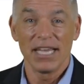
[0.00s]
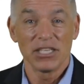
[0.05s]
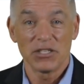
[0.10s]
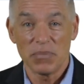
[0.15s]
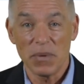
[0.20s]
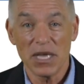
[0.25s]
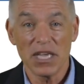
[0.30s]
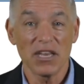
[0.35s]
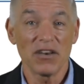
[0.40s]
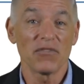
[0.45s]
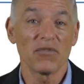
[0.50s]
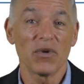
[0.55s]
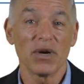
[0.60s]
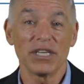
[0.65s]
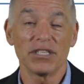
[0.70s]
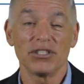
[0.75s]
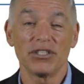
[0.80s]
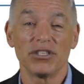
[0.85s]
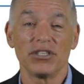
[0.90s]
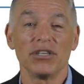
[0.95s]
Speaking of
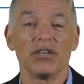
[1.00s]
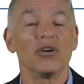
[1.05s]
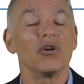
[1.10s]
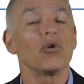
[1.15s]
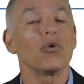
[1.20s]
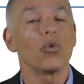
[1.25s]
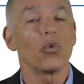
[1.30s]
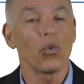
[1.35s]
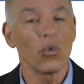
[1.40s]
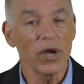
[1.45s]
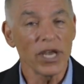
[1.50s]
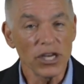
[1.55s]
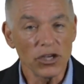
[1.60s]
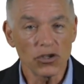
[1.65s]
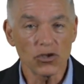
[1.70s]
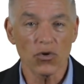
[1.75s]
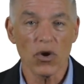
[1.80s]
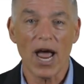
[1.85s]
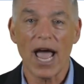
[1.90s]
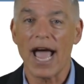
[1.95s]
which, we
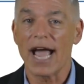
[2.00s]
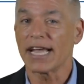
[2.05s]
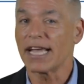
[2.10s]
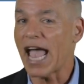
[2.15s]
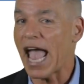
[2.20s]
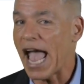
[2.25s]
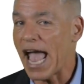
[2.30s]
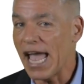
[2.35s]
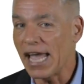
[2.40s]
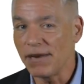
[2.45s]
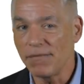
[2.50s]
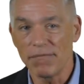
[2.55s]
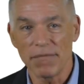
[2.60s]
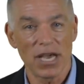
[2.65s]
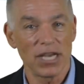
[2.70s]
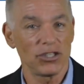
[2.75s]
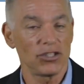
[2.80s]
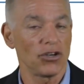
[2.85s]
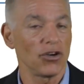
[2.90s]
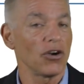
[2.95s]
track and
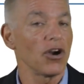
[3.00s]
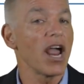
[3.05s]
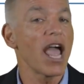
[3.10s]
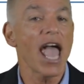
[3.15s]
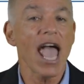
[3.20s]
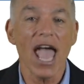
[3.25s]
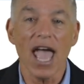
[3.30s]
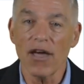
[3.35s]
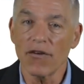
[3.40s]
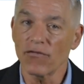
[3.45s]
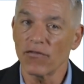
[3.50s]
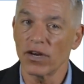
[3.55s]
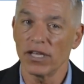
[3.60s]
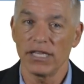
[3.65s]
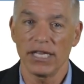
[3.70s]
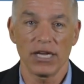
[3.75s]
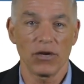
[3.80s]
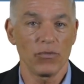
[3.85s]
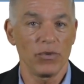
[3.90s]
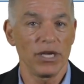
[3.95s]
measure
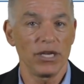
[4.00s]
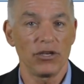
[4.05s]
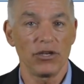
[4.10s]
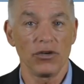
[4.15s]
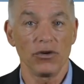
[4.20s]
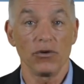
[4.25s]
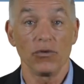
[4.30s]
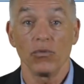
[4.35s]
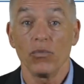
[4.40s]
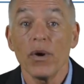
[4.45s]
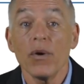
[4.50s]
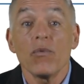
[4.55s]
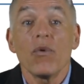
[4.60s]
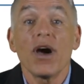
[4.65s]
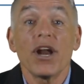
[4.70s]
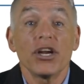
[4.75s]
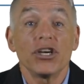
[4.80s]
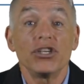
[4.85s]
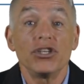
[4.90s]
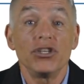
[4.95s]
everything we do. We
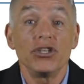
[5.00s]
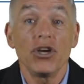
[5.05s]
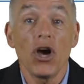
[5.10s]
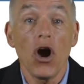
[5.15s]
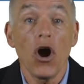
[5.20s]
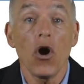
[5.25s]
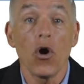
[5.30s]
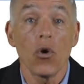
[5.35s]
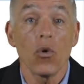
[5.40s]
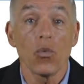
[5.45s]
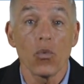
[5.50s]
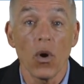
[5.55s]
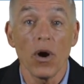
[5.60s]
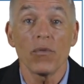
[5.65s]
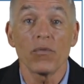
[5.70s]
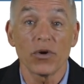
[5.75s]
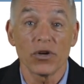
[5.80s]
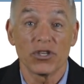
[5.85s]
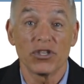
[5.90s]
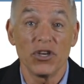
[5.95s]
want to show
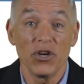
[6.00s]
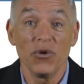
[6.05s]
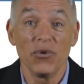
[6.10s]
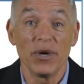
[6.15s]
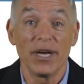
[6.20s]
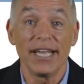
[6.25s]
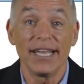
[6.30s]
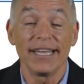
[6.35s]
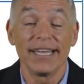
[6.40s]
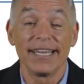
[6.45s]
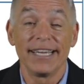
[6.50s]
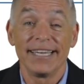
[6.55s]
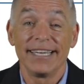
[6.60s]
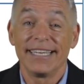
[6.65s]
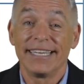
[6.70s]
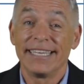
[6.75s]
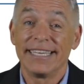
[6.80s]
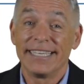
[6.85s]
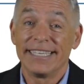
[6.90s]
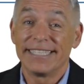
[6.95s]
what we're doing
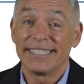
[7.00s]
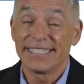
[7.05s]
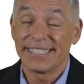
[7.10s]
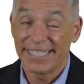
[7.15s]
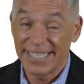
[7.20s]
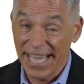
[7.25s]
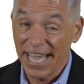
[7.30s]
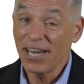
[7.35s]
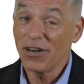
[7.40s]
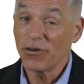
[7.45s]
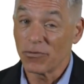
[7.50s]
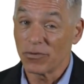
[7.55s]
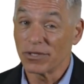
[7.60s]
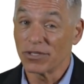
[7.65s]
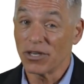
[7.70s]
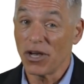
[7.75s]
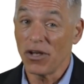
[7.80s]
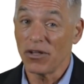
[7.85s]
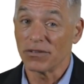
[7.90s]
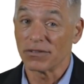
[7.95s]
is getting
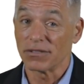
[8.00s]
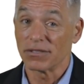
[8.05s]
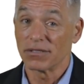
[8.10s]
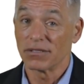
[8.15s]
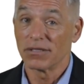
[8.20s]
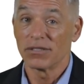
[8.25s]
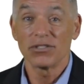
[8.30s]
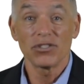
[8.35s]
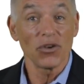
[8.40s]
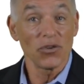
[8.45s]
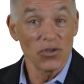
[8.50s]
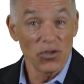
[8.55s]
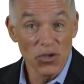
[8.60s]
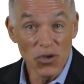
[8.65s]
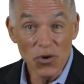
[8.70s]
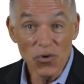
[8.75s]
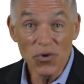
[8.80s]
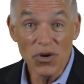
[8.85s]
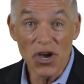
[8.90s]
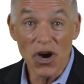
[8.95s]
results, so
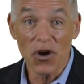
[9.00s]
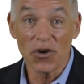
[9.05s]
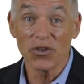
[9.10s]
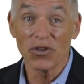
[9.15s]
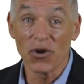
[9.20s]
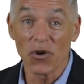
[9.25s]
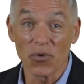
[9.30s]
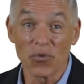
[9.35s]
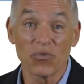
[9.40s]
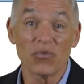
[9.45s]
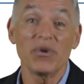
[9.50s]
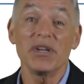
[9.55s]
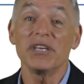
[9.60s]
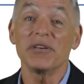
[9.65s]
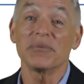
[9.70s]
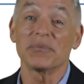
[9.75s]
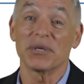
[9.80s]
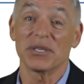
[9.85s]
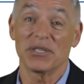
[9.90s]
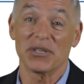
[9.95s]
you know your
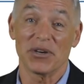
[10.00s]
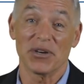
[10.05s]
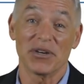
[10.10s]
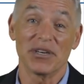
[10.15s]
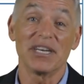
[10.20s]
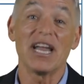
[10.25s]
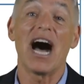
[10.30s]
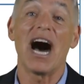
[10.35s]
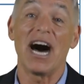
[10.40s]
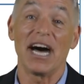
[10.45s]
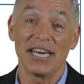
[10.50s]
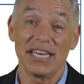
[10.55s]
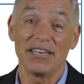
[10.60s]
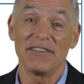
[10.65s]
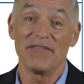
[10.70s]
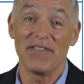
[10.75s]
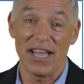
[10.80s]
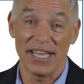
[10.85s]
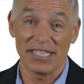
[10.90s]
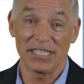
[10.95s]
real return on
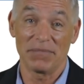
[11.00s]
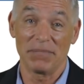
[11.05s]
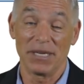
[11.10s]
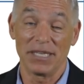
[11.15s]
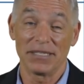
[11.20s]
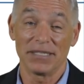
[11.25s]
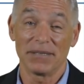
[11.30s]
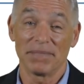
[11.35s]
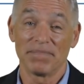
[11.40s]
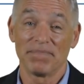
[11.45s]
investment.